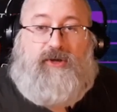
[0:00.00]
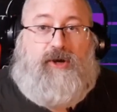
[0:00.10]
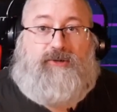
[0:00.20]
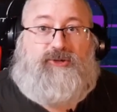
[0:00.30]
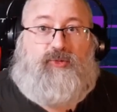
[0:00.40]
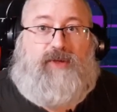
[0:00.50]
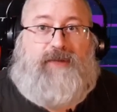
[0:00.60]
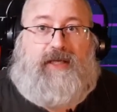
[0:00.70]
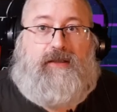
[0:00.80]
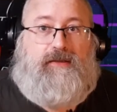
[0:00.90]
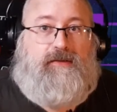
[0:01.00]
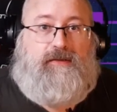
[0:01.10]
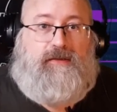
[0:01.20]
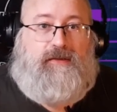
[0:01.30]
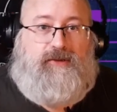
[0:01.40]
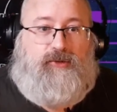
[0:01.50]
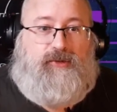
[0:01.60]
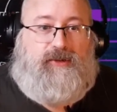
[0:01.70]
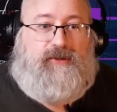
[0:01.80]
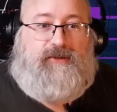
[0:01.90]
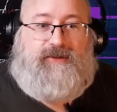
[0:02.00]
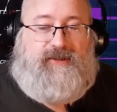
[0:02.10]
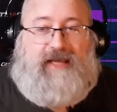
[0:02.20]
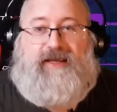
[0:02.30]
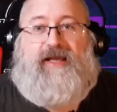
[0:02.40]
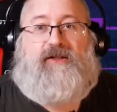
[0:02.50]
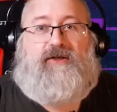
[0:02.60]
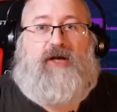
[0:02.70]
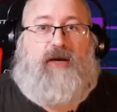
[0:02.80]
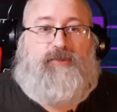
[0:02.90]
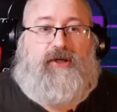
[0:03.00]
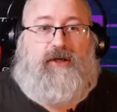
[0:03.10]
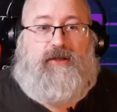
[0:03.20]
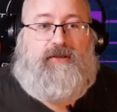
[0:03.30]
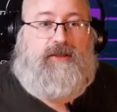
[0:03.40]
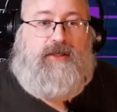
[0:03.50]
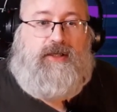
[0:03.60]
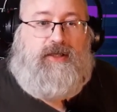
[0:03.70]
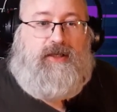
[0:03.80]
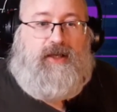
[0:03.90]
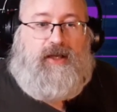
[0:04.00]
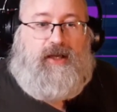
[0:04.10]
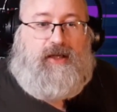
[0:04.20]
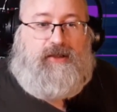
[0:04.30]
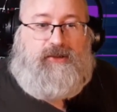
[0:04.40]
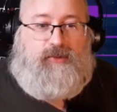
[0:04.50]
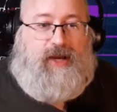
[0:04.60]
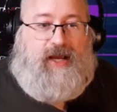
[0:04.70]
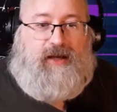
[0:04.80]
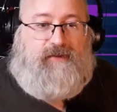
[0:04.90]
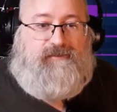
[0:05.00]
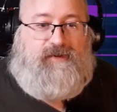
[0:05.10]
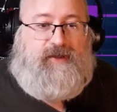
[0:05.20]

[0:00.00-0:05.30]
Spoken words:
swimming, you can take a helicopter. You have